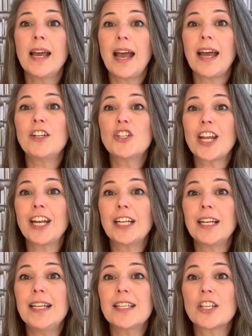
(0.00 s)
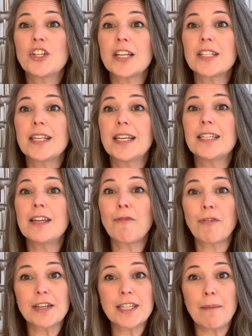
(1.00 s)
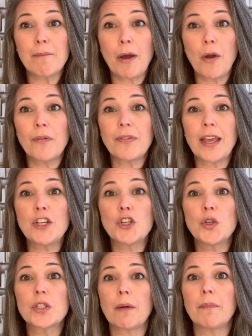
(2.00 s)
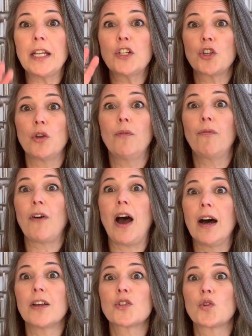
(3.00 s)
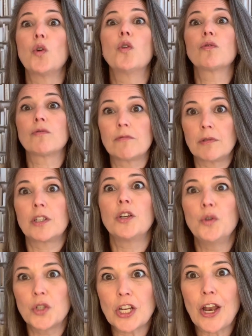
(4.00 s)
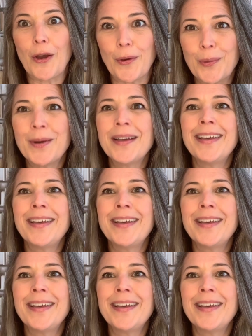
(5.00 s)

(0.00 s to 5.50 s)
and gently suggesting a different tempo if they choose something too fast or too slow.